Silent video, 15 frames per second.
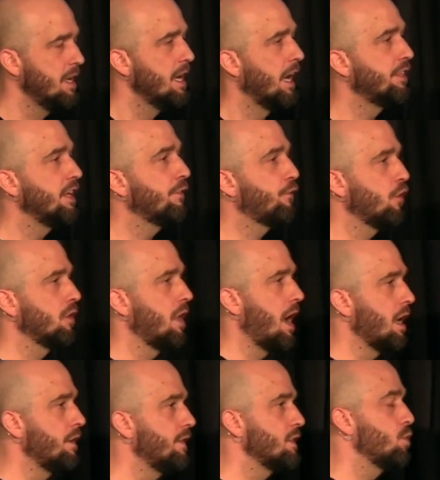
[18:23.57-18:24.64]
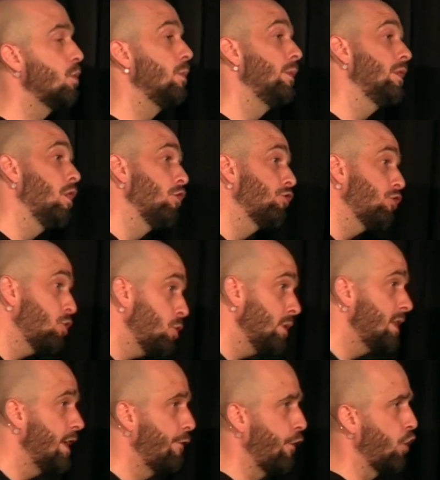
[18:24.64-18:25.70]
I think for a lot of us, when we go through a
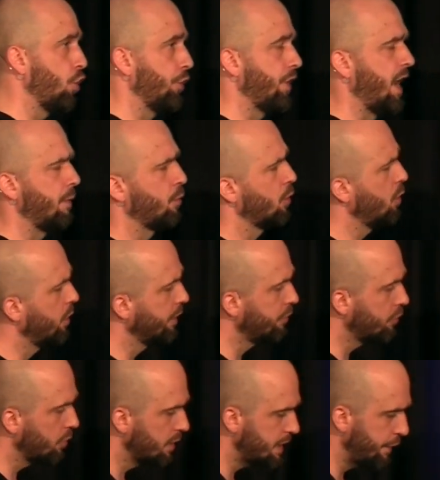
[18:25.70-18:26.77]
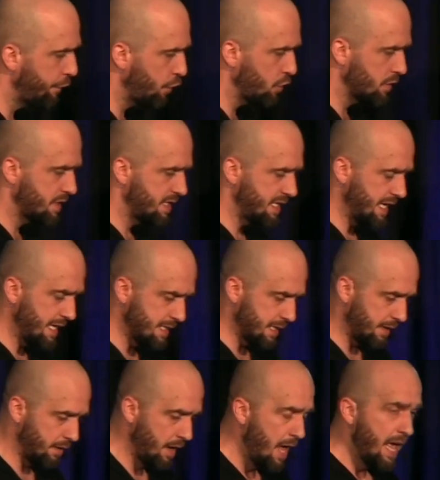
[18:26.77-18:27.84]
difficult time, we're going through a difficult
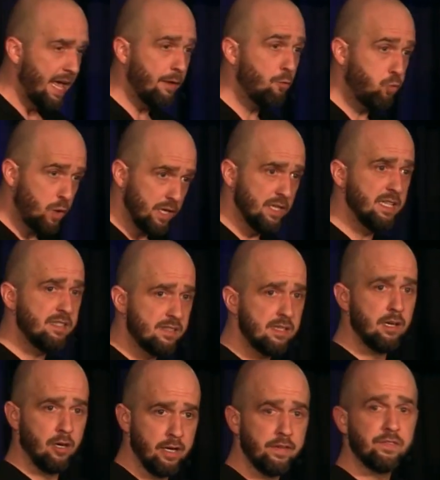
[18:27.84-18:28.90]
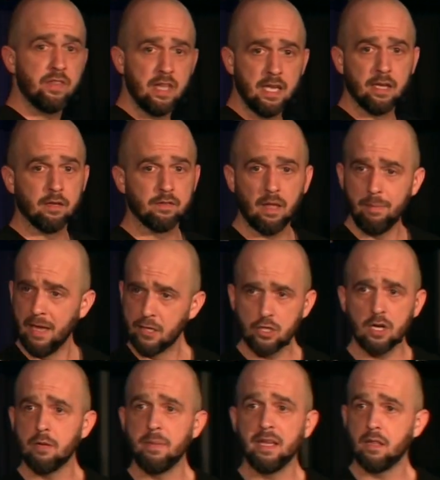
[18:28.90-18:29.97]
season and really serious things. I'm not
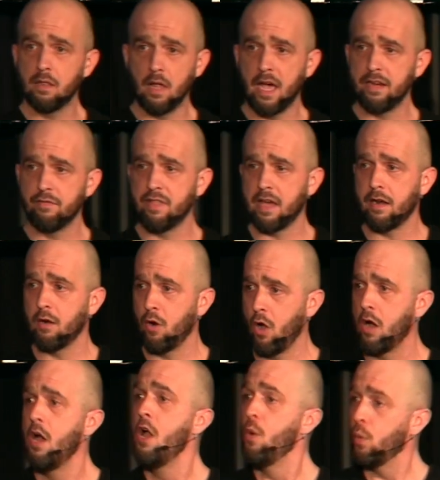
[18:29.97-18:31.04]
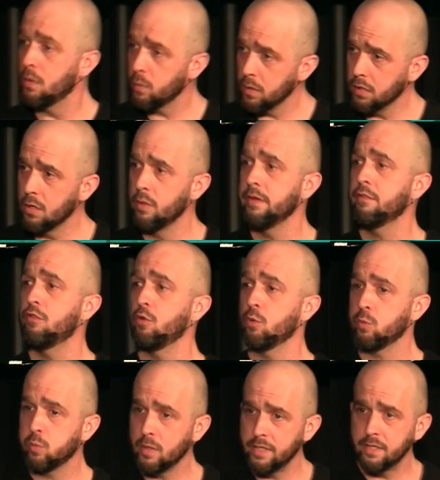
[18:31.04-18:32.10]
trying to make light of that at all. When we're going
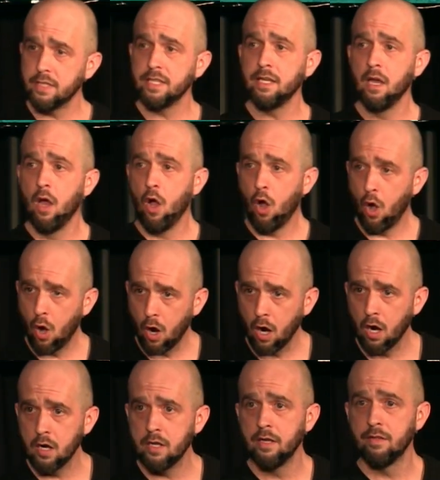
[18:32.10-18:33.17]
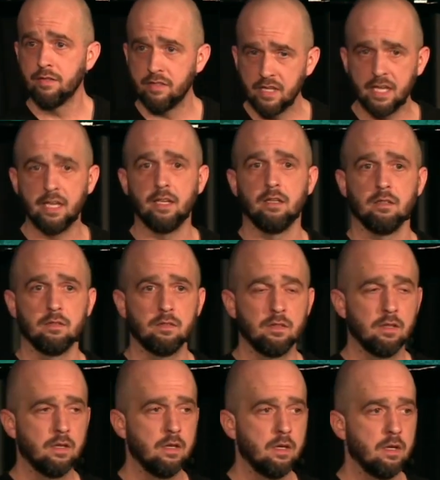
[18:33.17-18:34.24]
through really hard things,
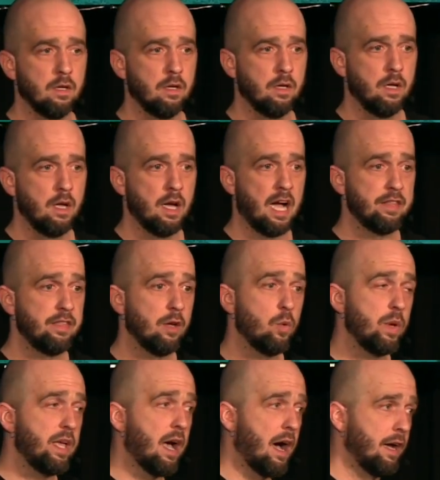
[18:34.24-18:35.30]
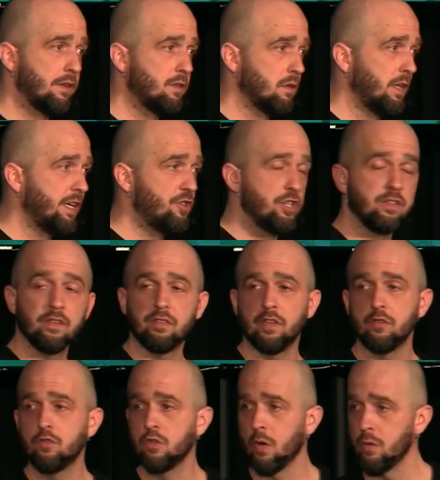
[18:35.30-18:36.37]
I think we isolate. Jesus
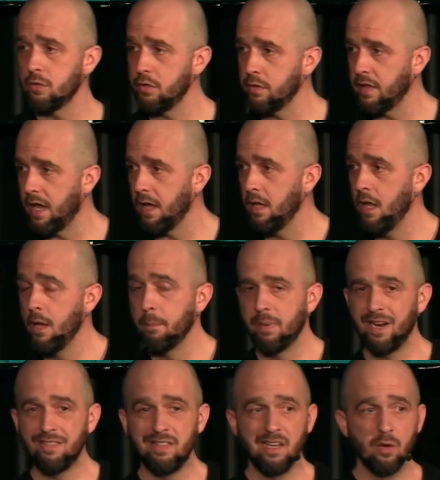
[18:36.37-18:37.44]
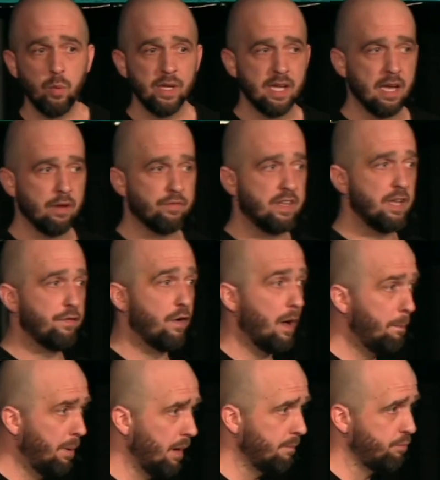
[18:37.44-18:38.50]
says, don't do that. But I think we kind of give
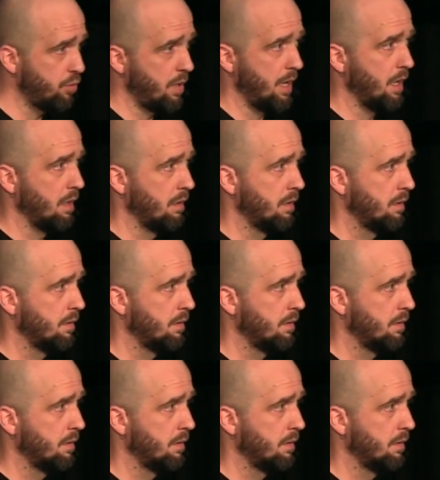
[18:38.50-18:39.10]
up on prayer.